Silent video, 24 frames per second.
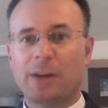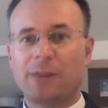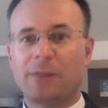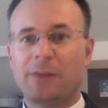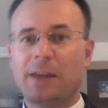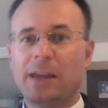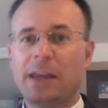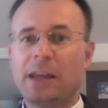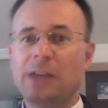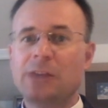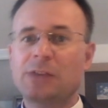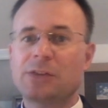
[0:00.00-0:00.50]
if
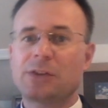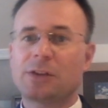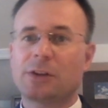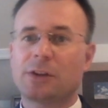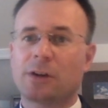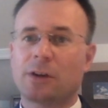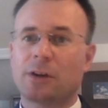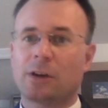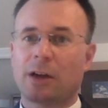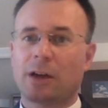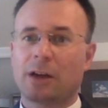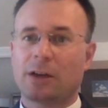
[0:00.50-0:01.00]

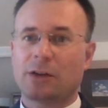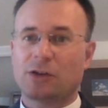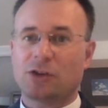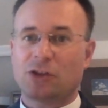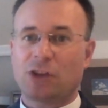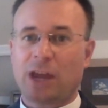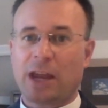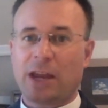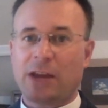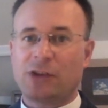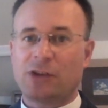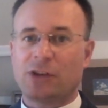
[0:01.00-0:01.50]
Easter
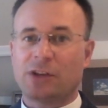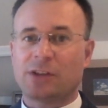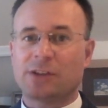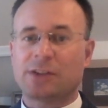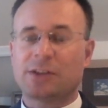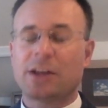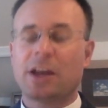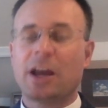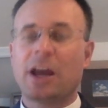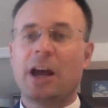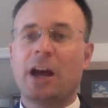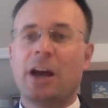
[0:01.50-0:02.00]
changes,
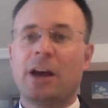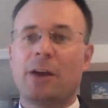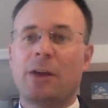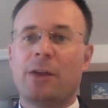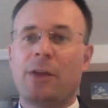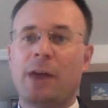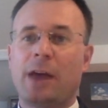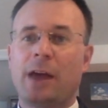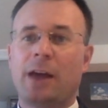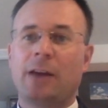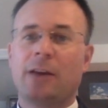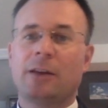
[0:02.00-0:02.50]

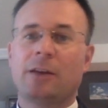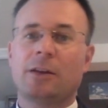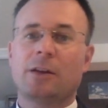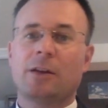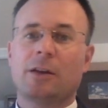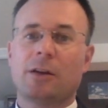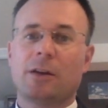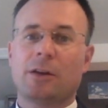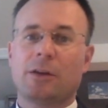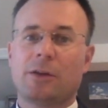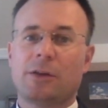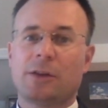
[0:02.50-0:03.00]
then
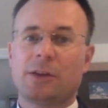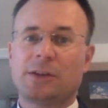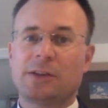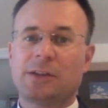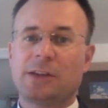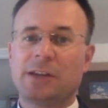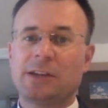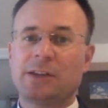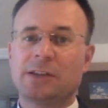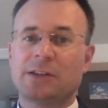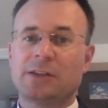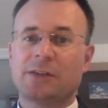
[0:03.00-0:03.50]
the
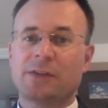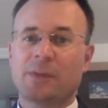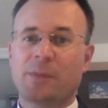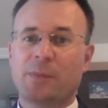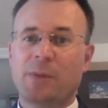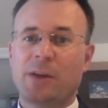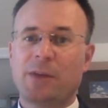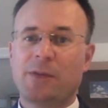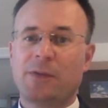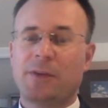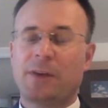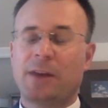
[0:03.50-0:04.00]
seasons of
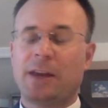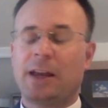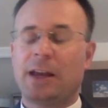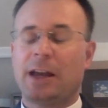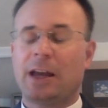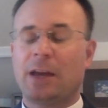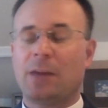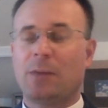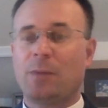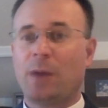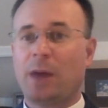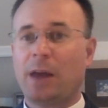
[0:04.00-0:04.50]
Epiphany
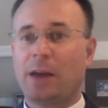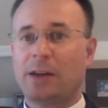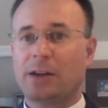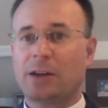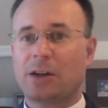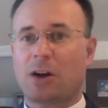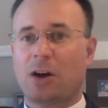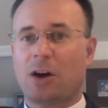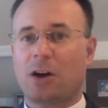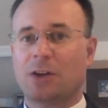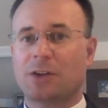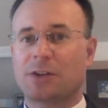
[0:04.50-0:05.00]
and
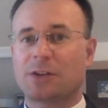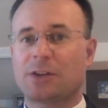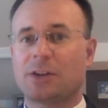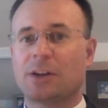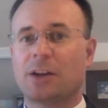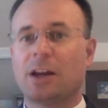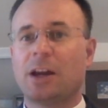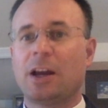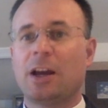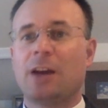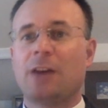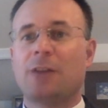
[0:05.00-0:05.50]
Pentecost
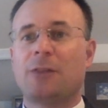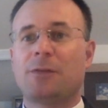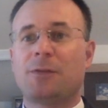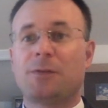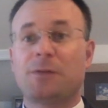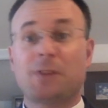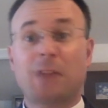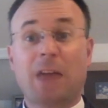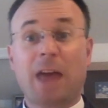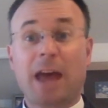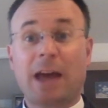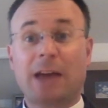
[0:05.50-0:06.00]

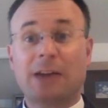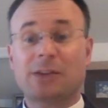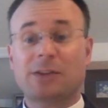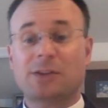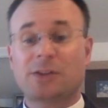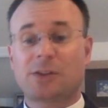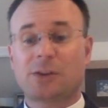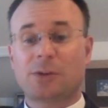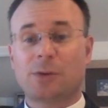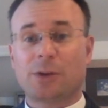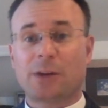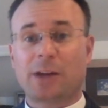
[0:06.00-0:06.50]
flex
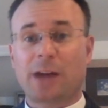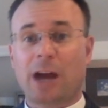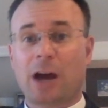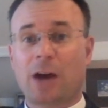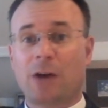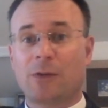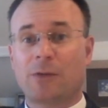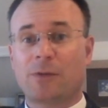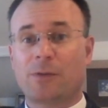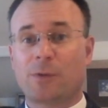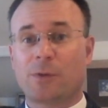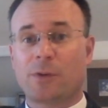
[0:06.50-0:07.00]
to
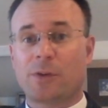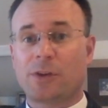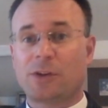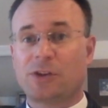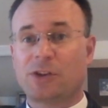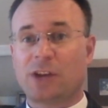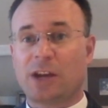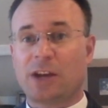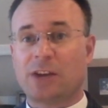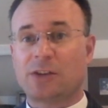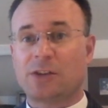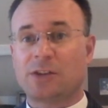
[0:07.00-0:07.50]
account for the
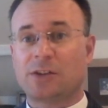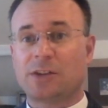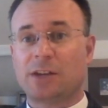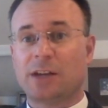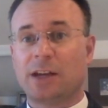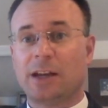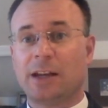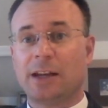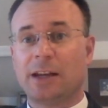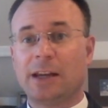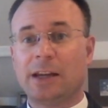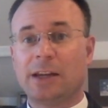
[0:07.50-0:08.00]
changes
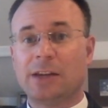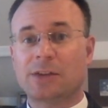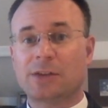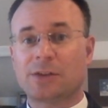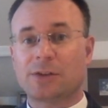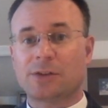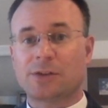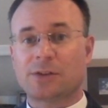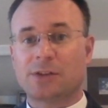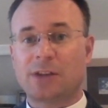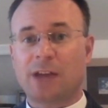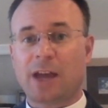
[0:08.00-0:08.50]
in
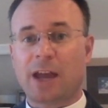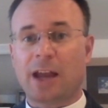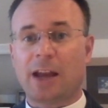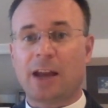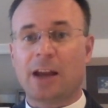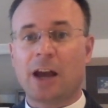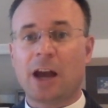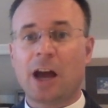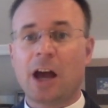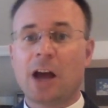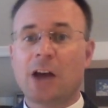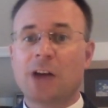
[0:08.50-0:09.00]
Easter's date.
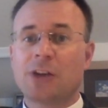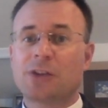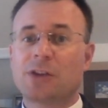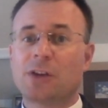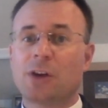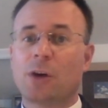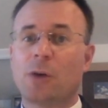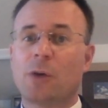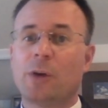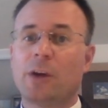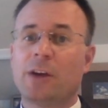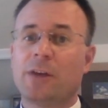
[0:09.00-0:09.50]

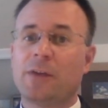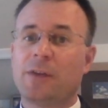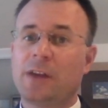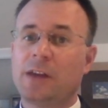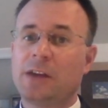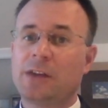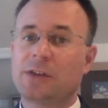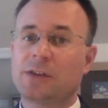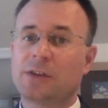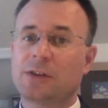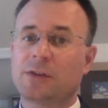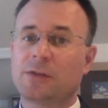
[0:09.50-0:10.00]
So if
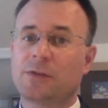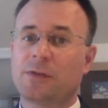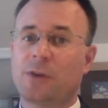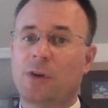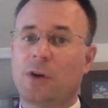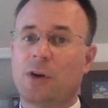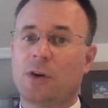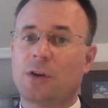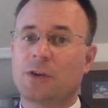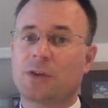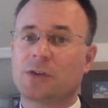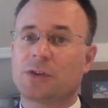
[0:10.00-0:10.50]
Easter
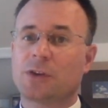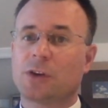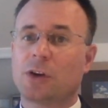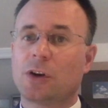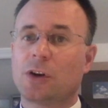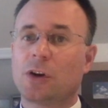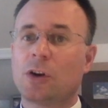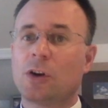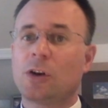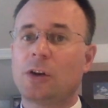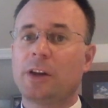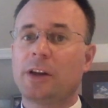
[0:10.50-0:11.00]
falls
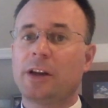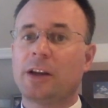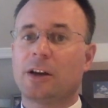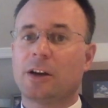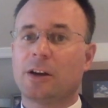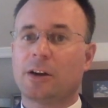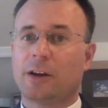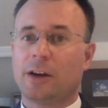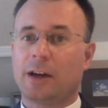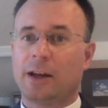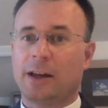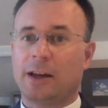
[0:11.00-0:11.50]

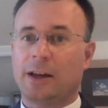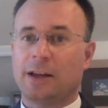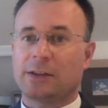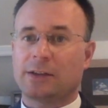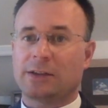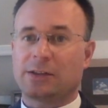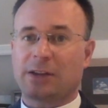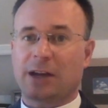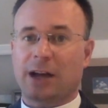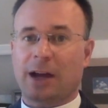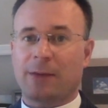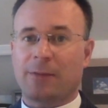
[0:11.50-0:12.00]
earlier in its
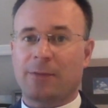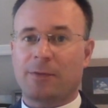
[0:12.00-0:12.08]
time